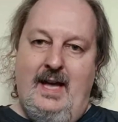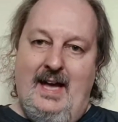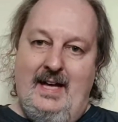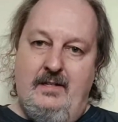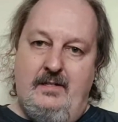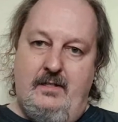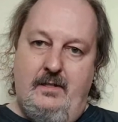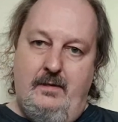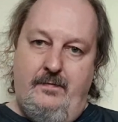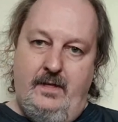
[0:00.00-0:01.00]
And
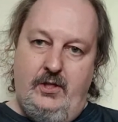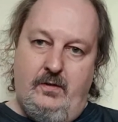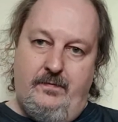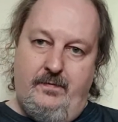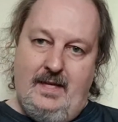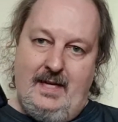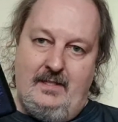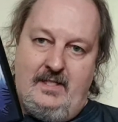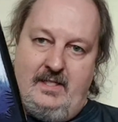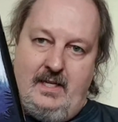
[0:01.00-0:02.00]
to finish off that
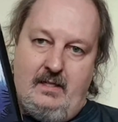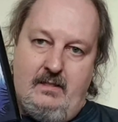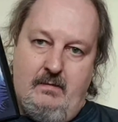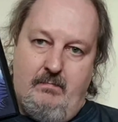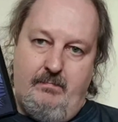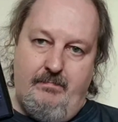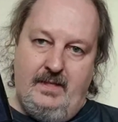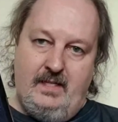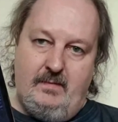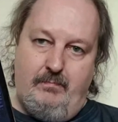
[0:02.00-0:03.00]
set,
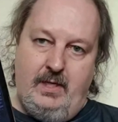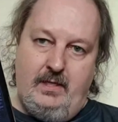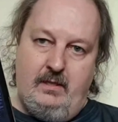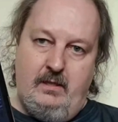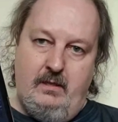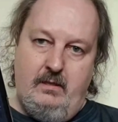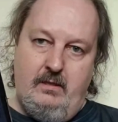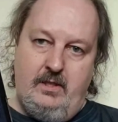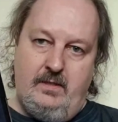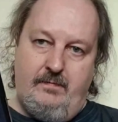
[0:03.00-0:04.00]
that's
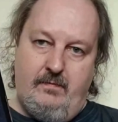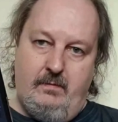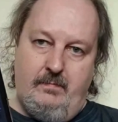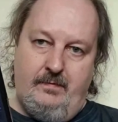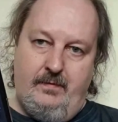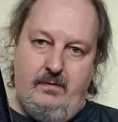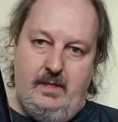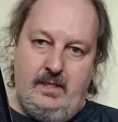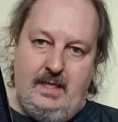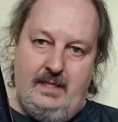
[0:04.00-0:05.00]
Predators from a few
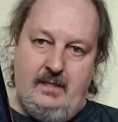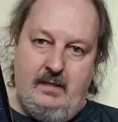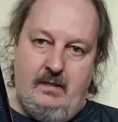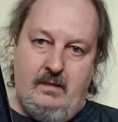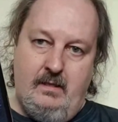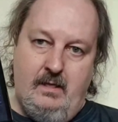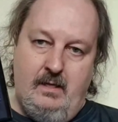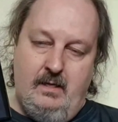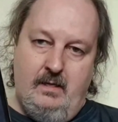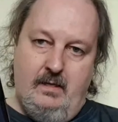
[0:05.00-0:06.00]
years later.
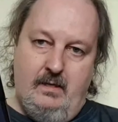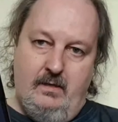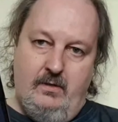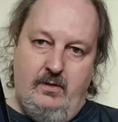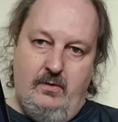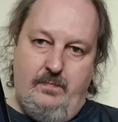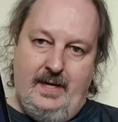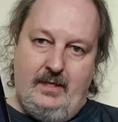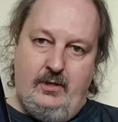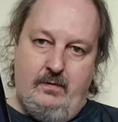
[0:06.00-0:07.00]
New
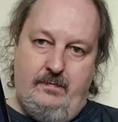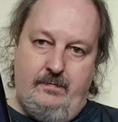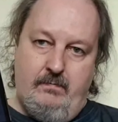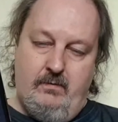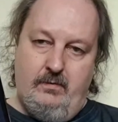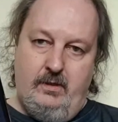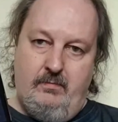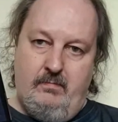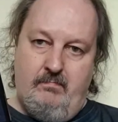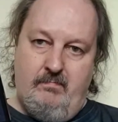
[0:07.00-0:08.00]
batch of, or new
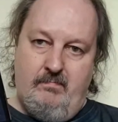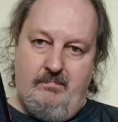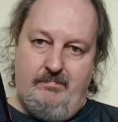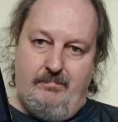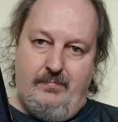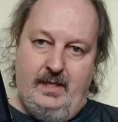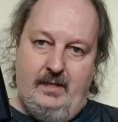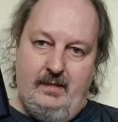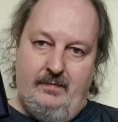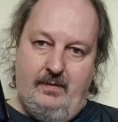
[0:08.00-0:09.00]

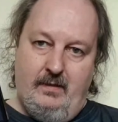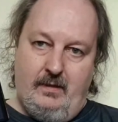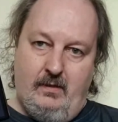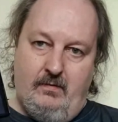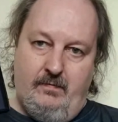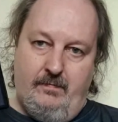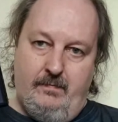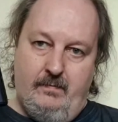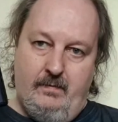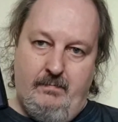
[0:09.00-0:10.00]
breed, if you like, of
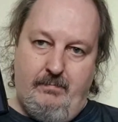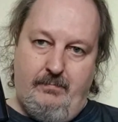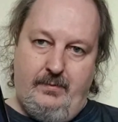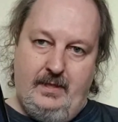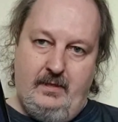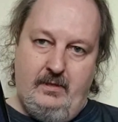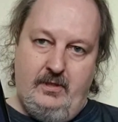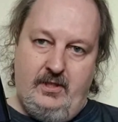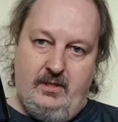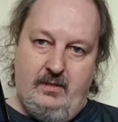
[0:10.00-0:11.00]

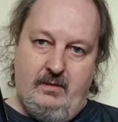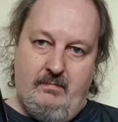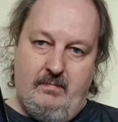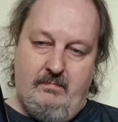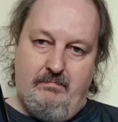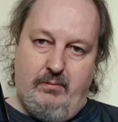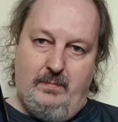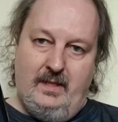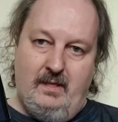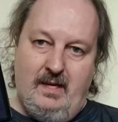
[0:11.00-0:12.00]
predators.
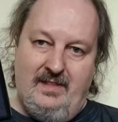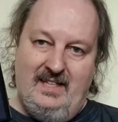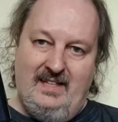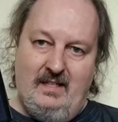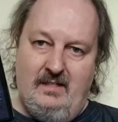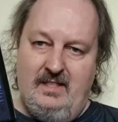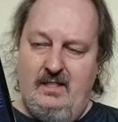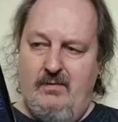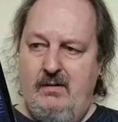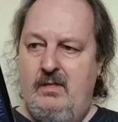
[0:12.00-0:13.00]
Probably, I think they're hunting
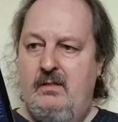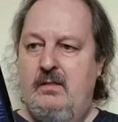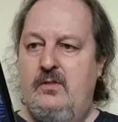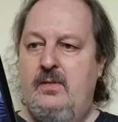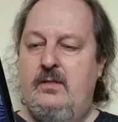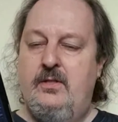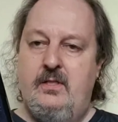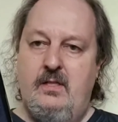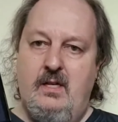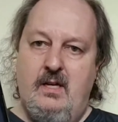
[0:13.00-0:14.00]
their own kind as well as